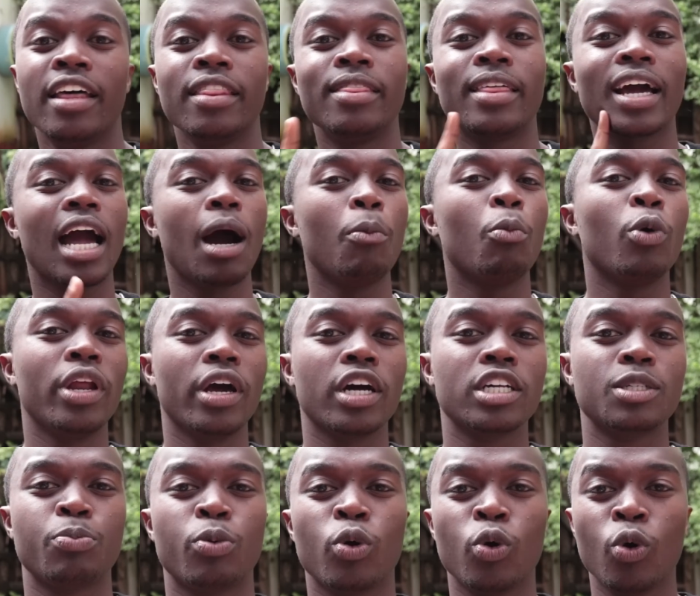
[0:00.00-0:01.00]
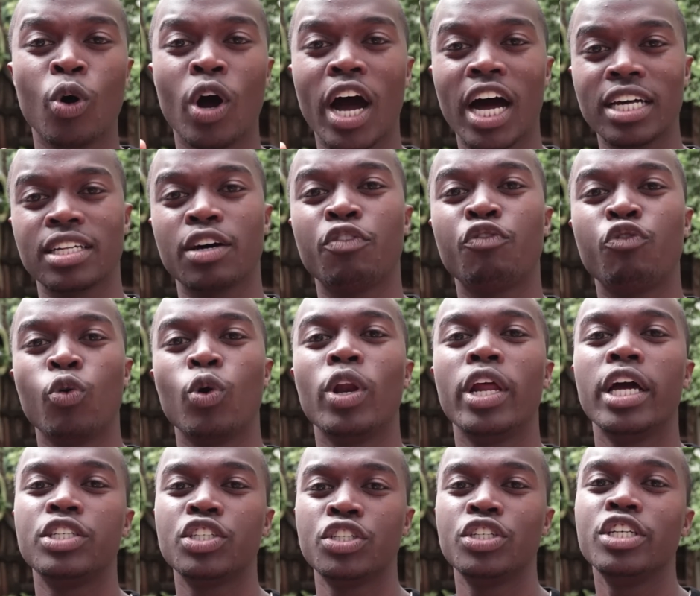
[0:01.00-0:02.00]
the Camon X Pro has a full
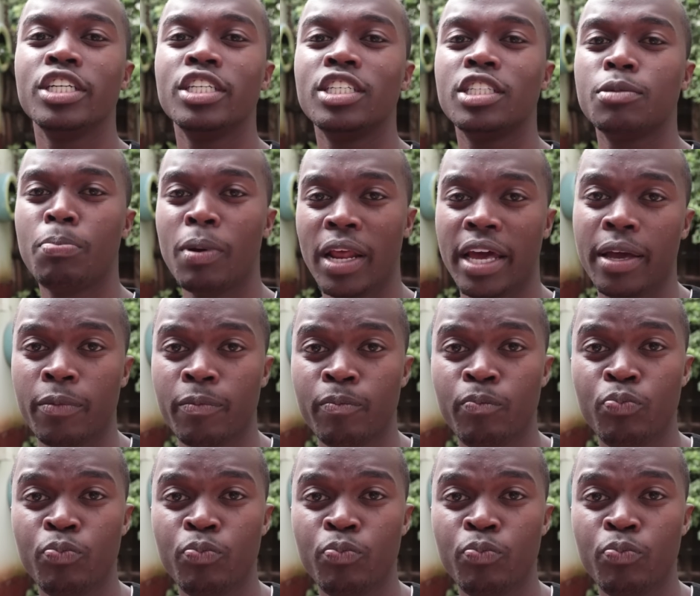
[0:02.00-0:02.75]
HD display.